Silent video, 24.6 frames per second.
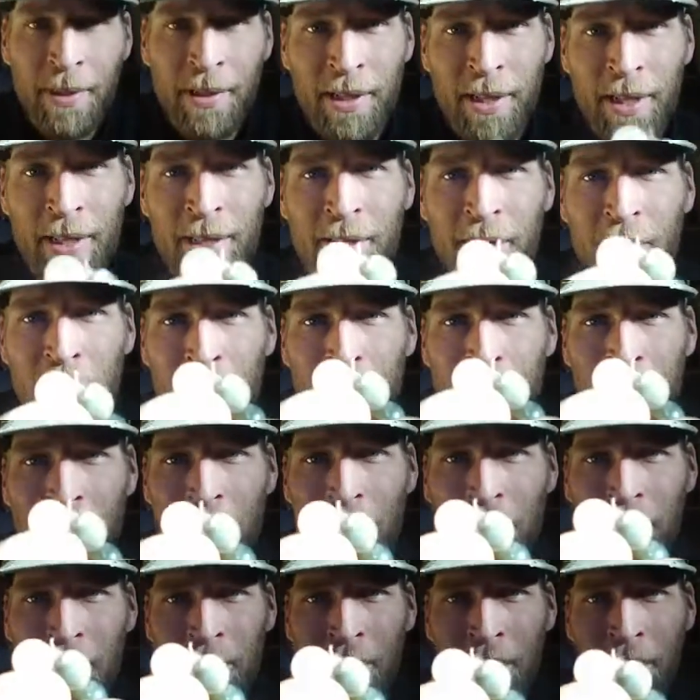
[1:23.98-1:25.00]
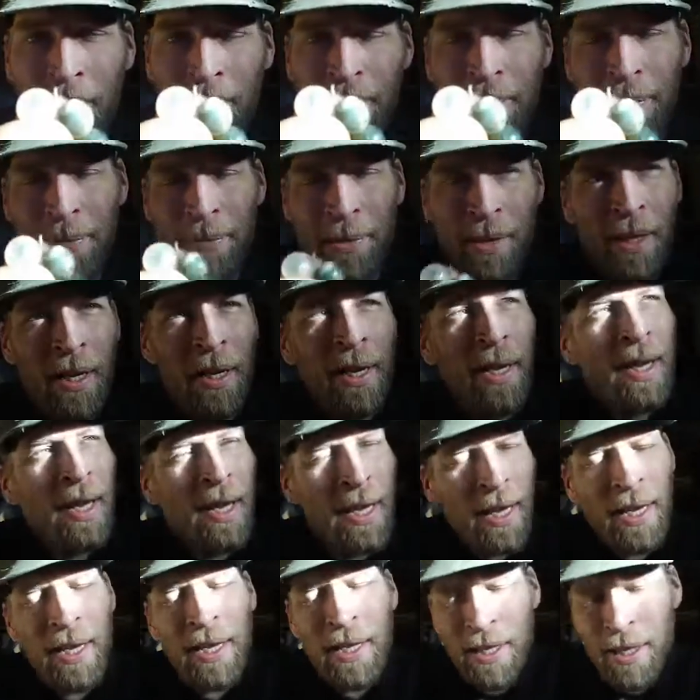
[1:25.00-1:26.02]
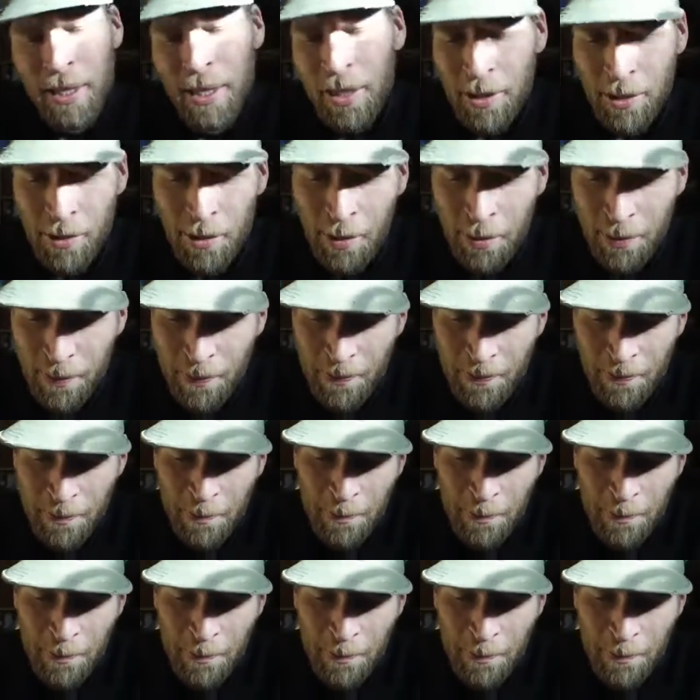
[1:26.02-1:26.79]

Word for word: because it has a little bit of green on it. So